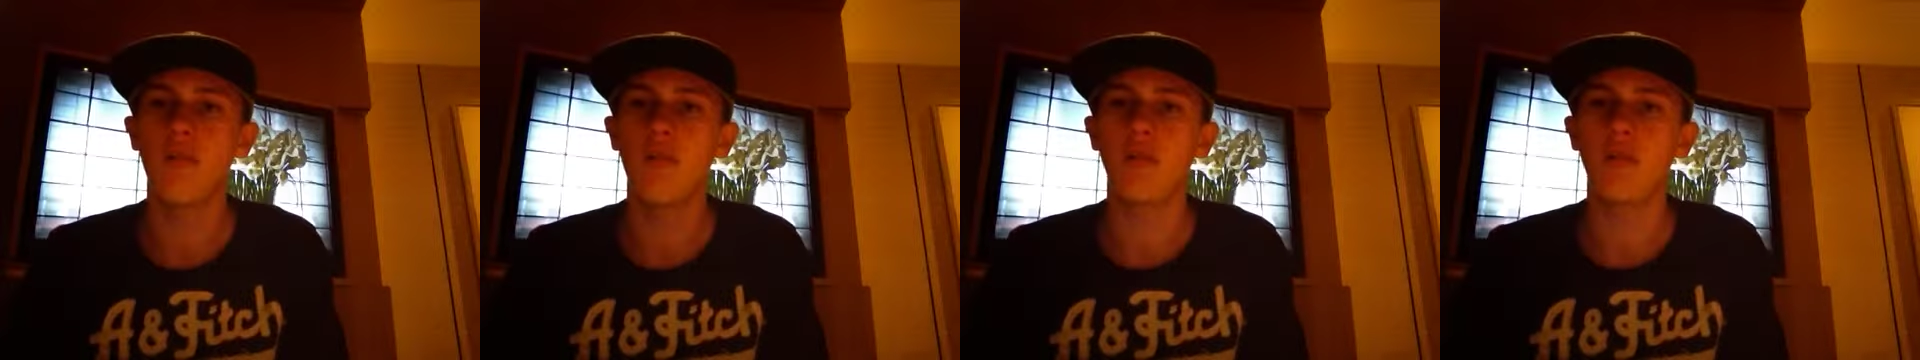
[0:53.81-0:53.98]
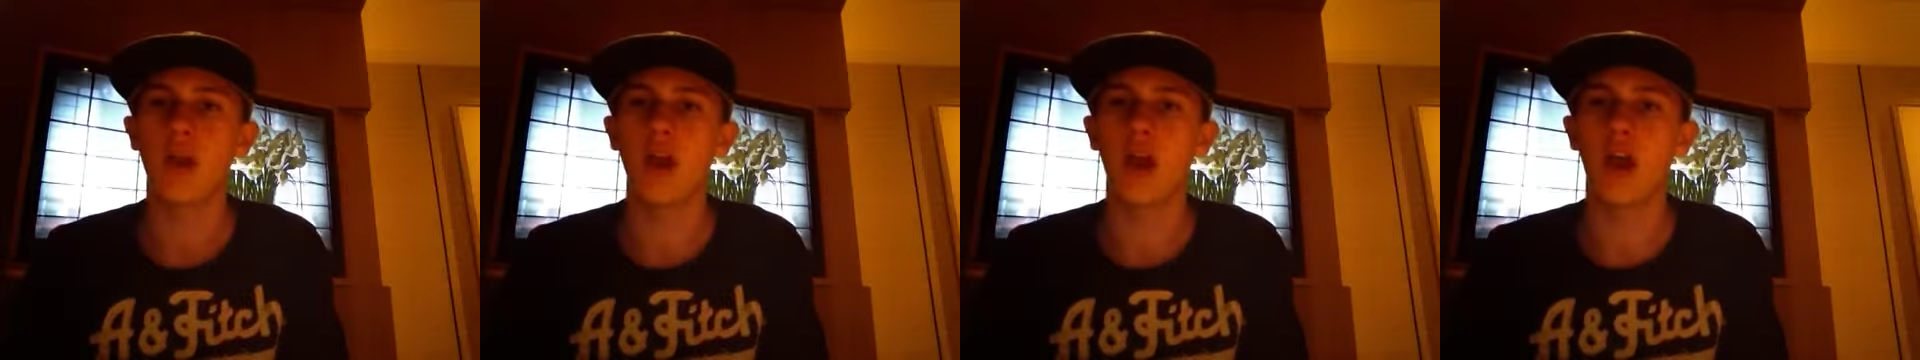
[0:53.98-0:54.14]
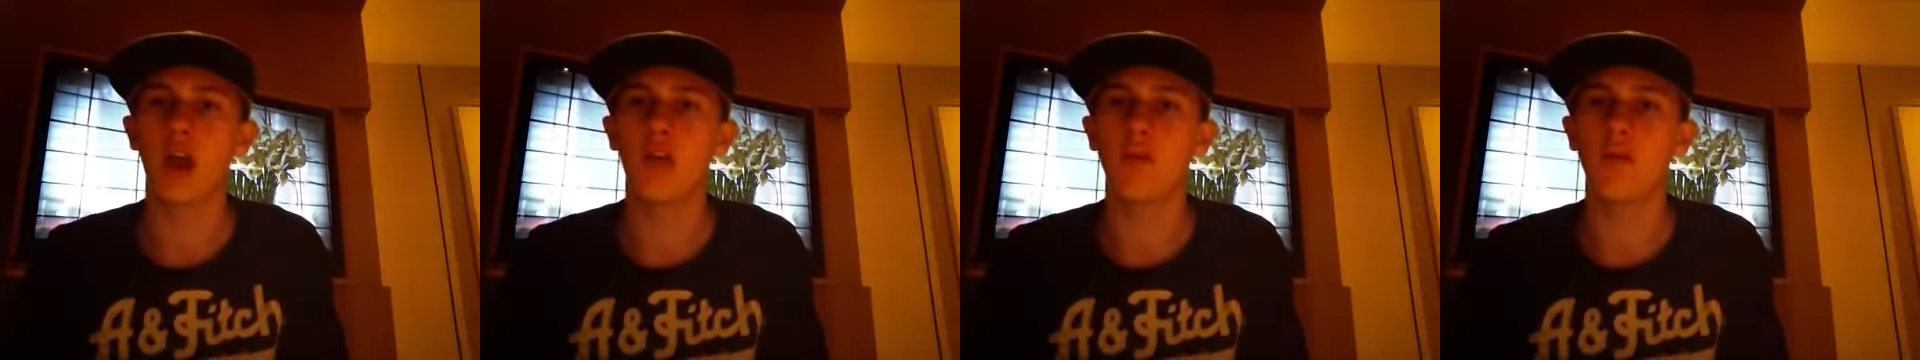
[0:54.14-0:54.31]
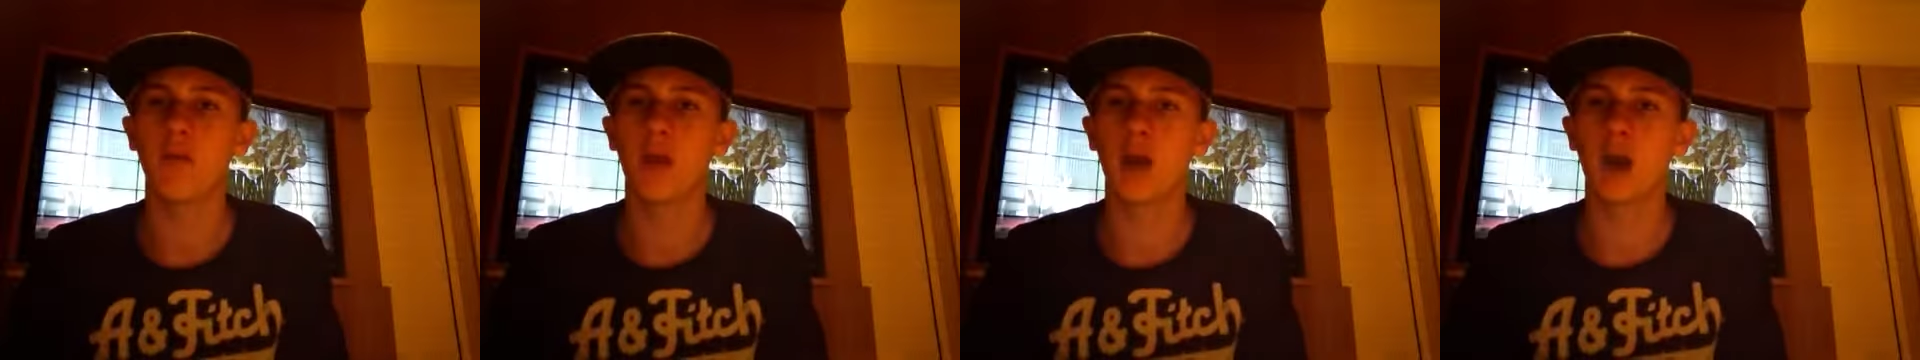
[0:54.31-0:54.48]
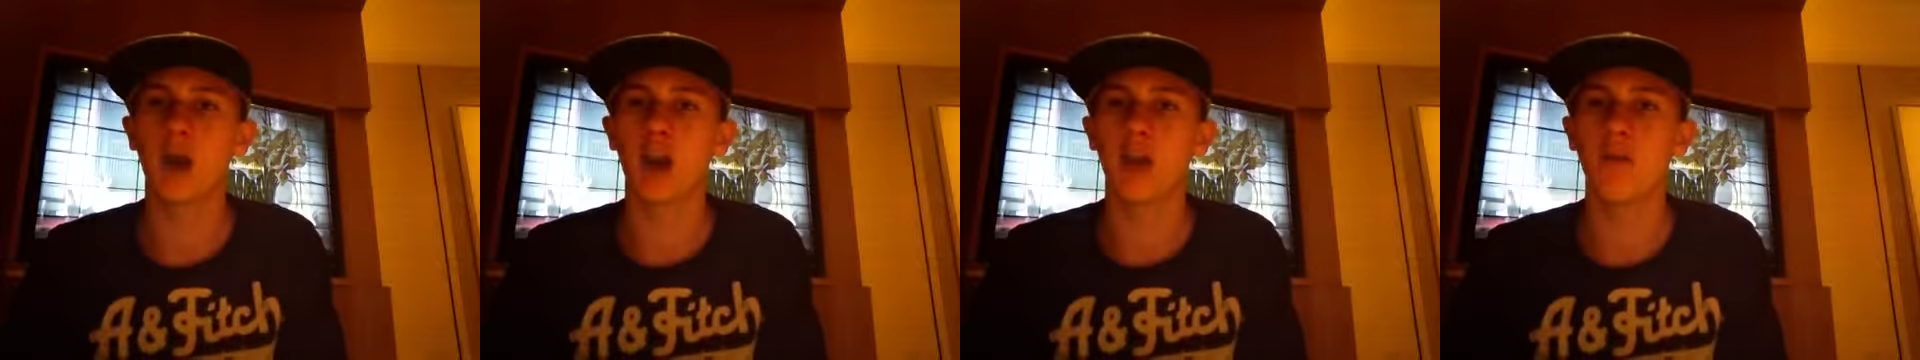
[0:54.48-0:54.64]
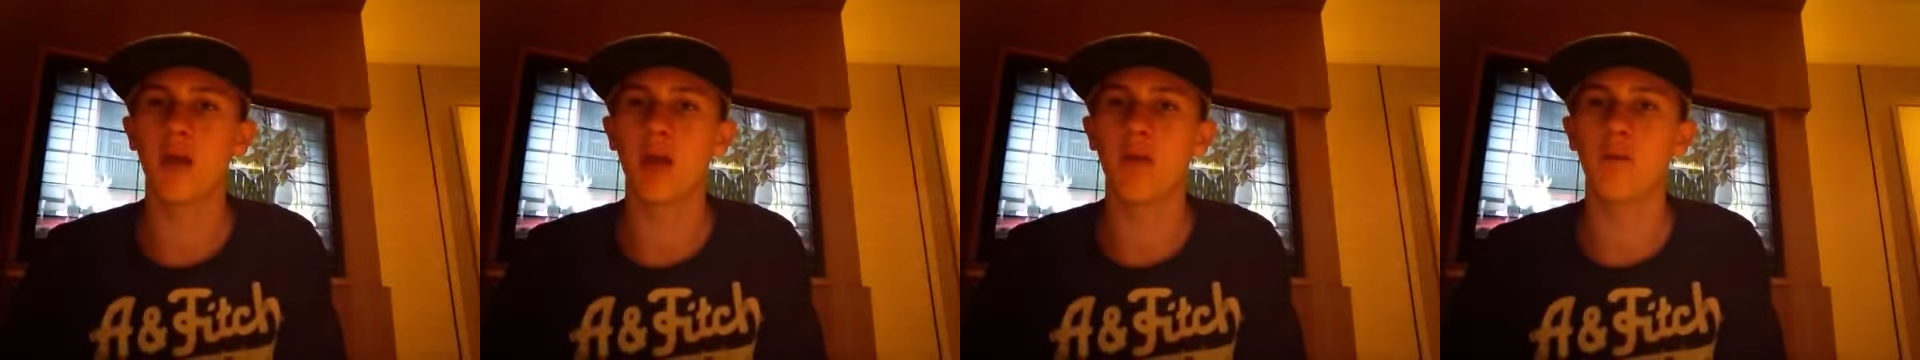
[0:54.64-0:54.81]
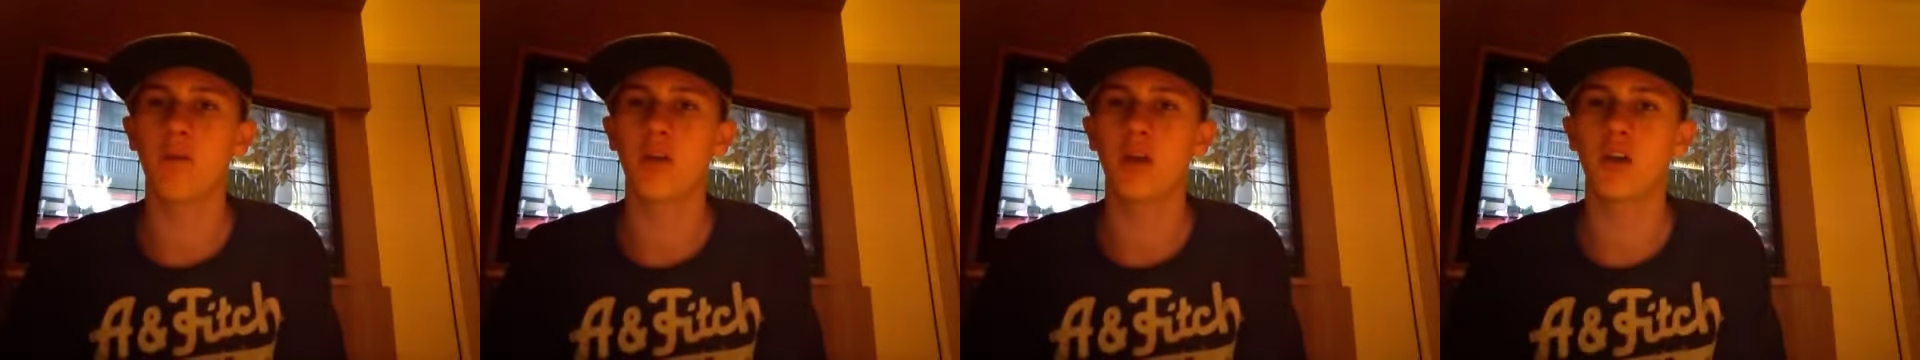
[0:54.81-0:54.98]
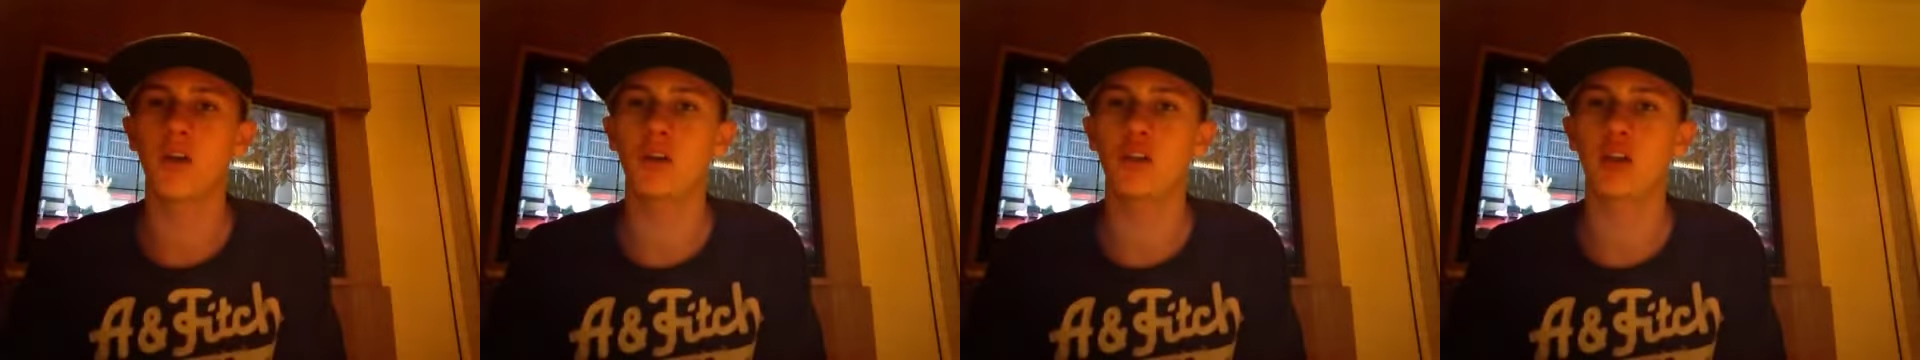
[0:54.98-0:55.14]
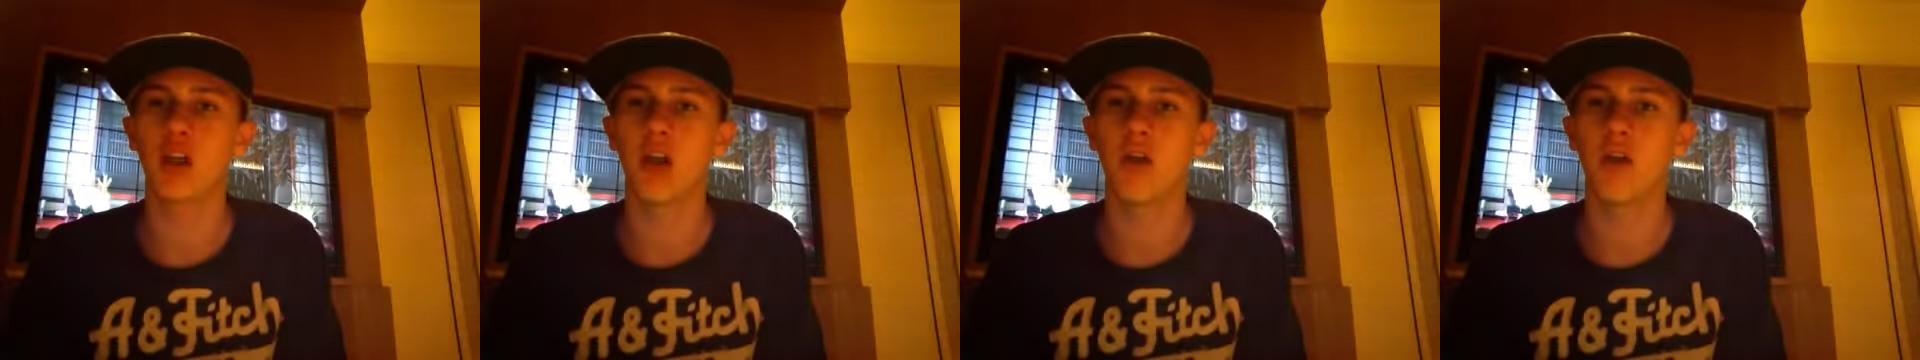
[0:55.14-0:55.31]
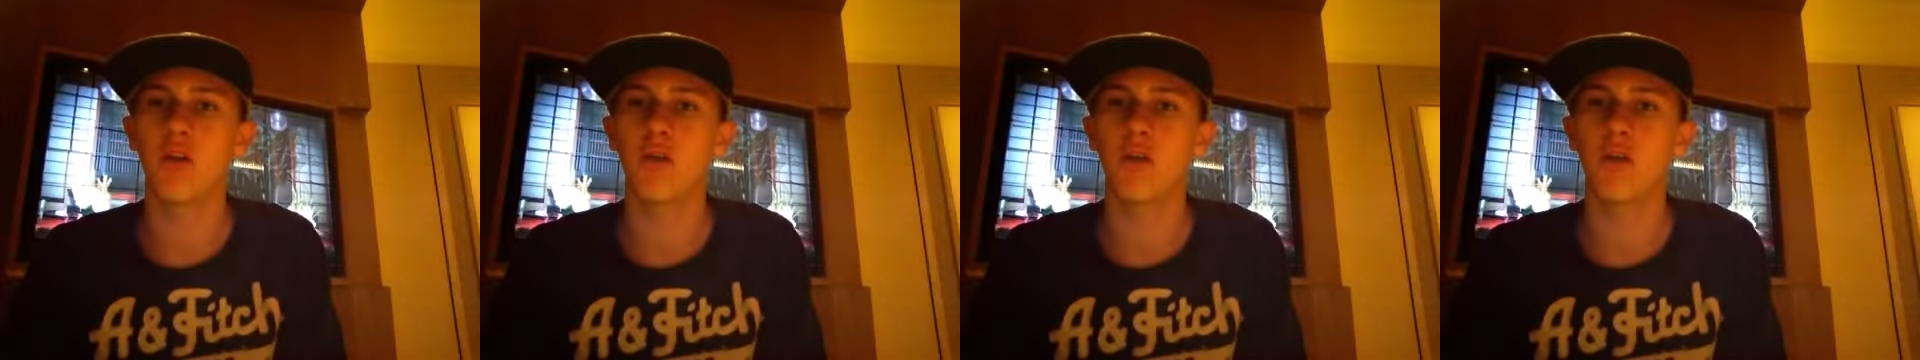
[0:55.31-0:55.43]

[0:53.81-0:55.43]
Then i will and I might post that